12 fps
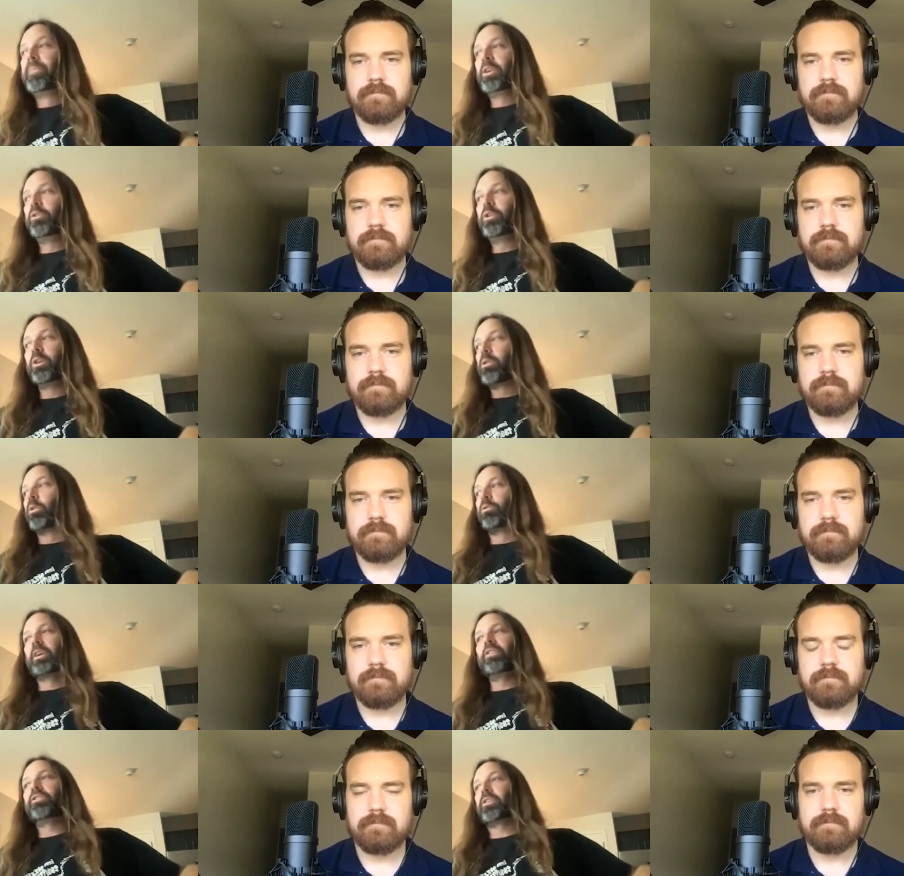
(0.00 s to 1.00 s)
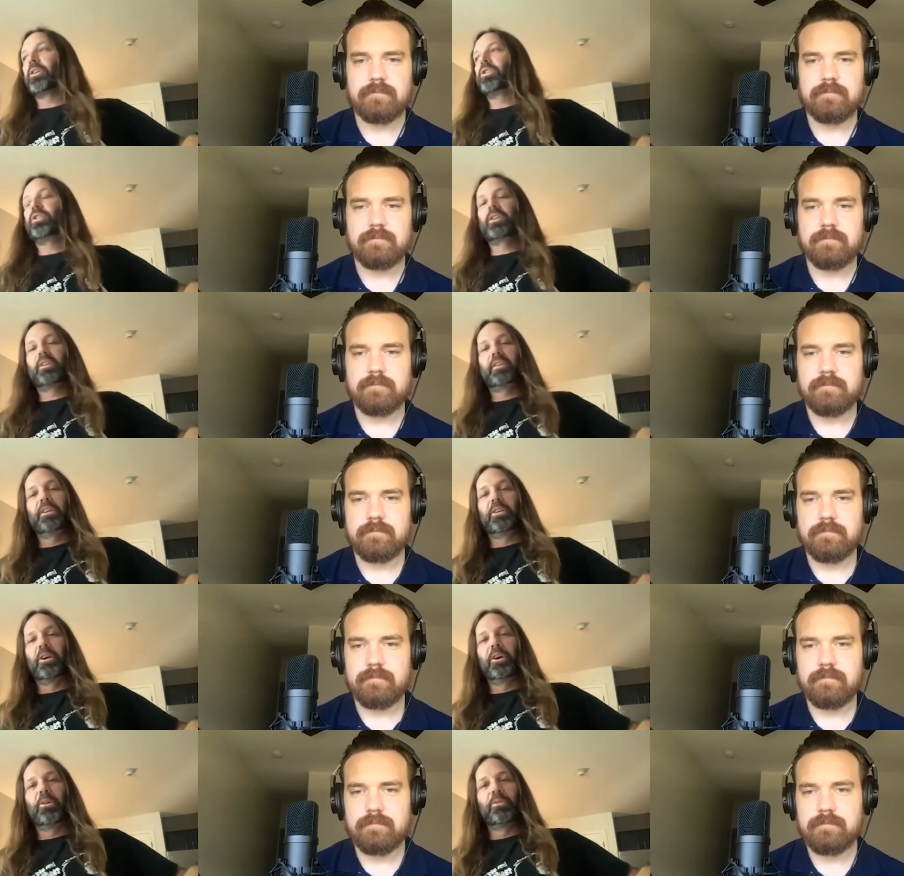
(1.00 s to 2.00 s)
Speaker 1: you do your own research, you
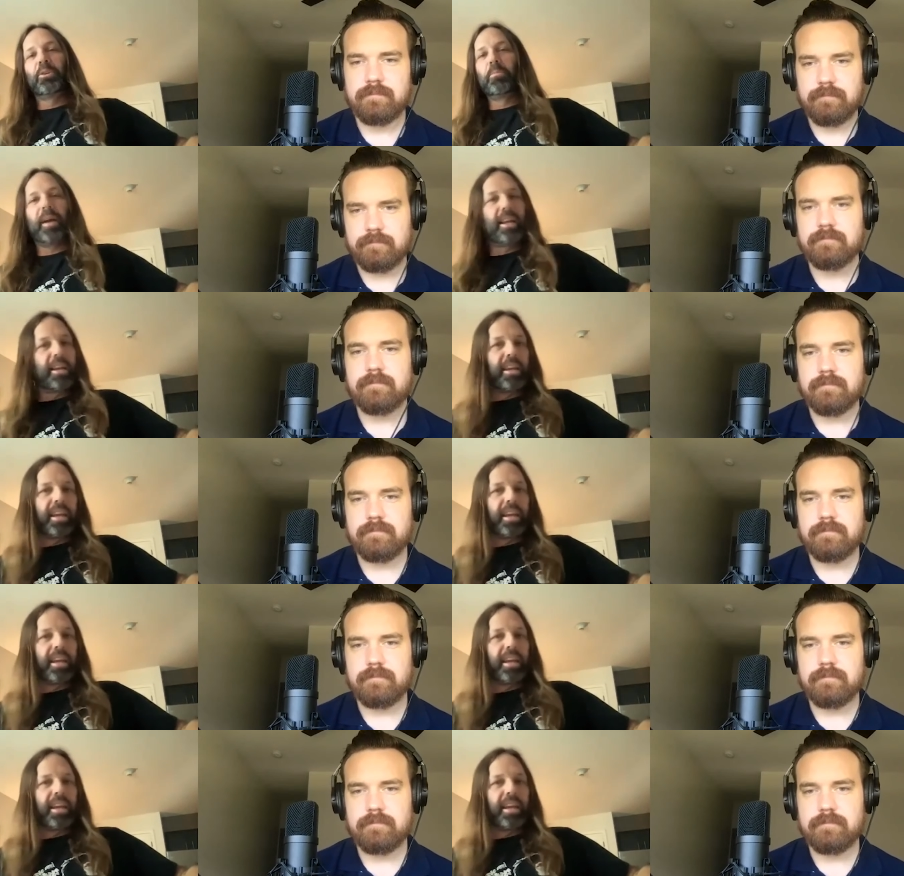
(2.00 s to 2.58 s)
know, you buy a